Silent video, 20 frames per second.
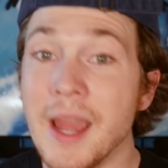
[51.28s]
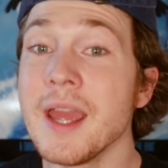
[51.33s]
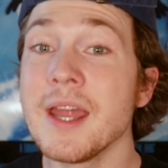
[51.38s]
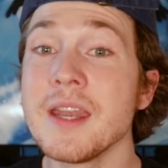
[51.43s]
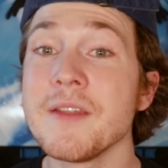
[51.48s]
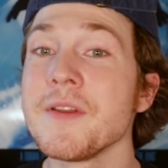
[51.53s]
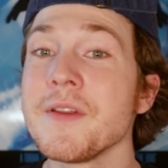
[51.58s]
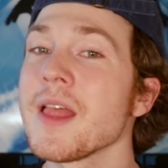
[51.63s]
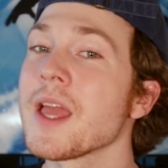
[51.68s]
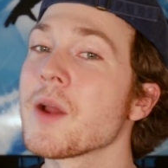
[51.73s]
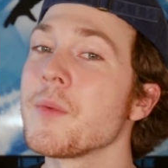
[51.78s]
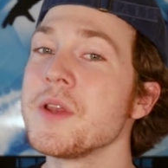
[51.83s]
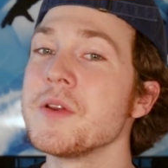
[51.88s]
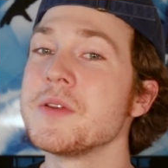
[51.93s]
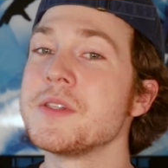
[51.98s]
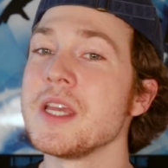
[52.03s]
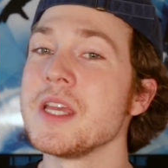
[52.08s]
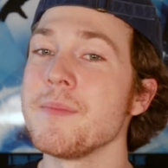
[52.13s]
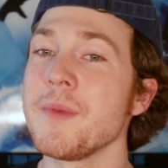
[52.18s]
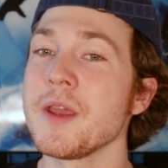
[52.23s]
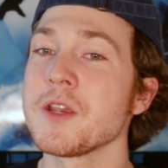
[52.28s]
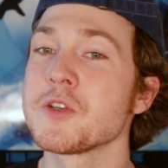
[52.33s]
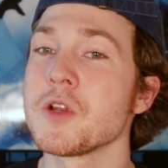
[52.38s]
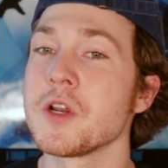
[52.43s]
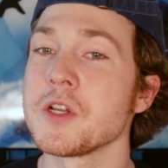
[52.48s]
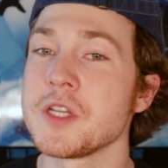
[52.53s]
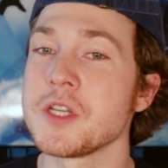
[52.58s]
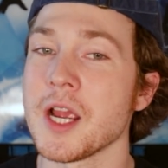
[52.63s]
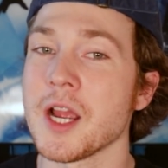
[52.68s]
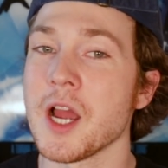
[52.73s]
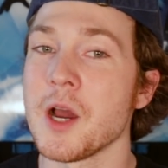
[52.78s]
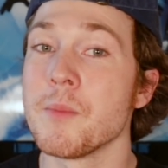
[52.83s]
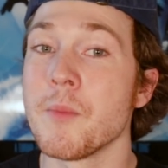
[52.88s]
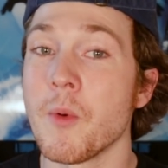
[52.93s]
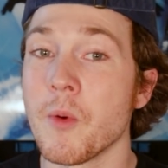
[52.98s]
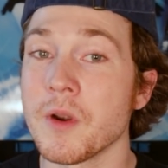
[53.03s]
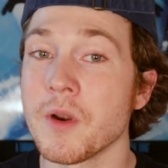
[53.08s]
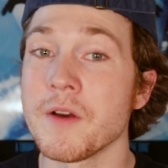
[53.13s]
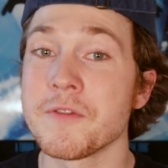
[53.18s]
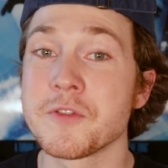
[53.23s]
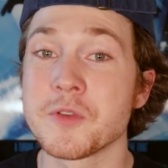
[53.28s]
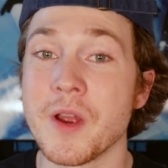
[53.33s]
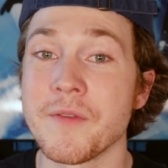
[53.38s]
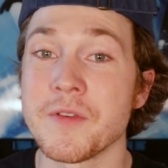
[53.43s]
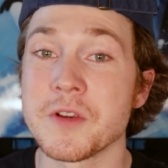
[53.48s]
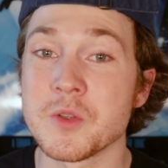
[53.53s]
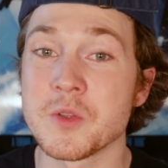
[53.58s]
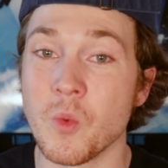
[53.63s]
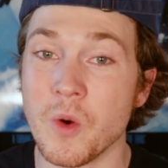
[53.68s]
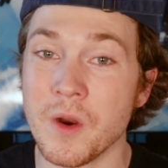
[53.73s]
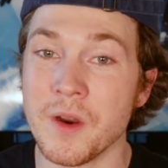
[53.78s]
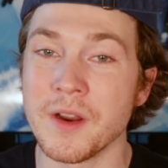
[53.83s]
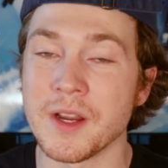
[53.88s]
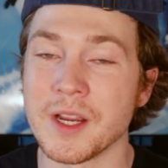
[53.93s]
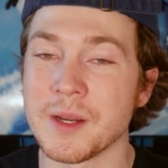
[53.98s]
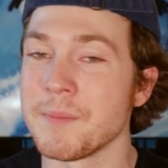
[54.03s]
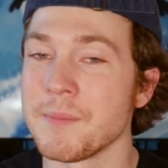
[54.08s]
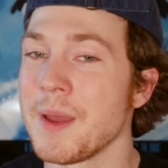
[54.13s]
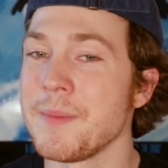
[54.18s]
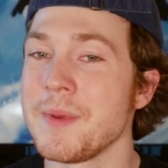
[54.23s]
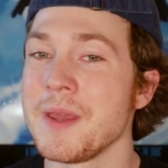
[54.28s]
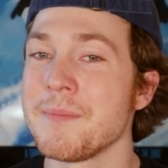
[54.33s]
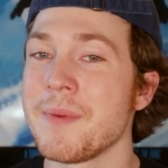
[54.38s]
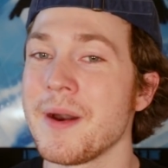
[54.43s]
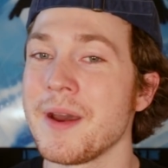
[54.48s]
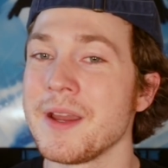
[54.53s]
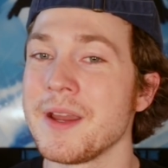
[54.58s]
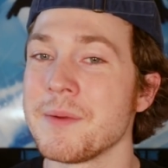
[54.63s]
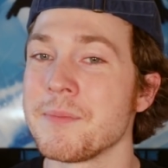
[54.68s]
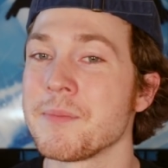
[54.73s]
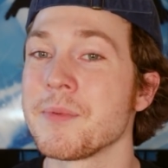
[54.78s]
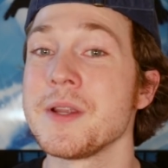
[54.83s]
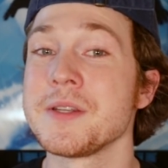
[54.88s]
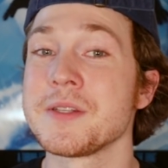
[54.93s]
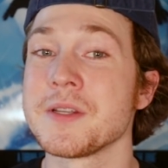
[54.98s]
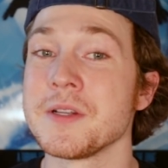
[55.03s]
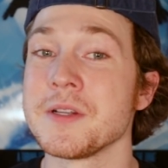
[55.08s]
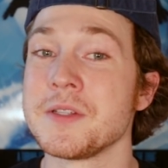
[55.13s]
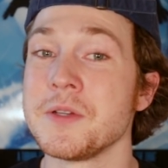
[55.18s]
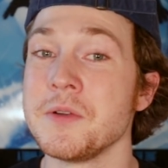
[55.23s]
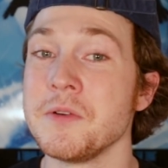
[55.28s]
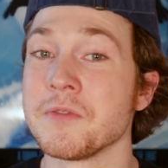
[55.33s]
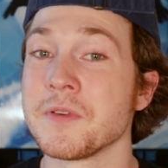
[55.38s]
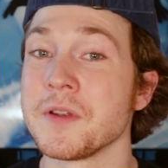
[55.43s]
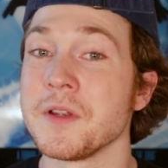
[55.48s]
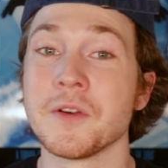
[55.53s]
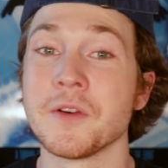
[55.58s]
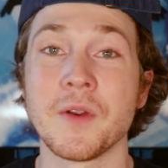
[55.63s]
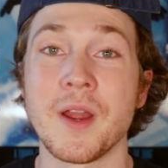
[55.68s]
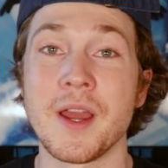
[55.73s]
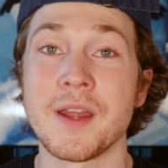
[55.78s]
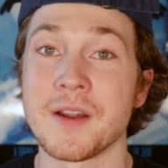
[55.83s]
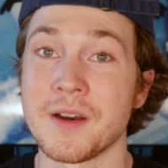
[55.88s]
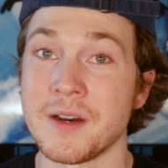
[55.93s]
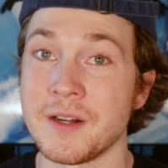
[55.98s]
And if you like what you see, make sure to check out more of Trevor's work. Maybe buy a print or two for your grand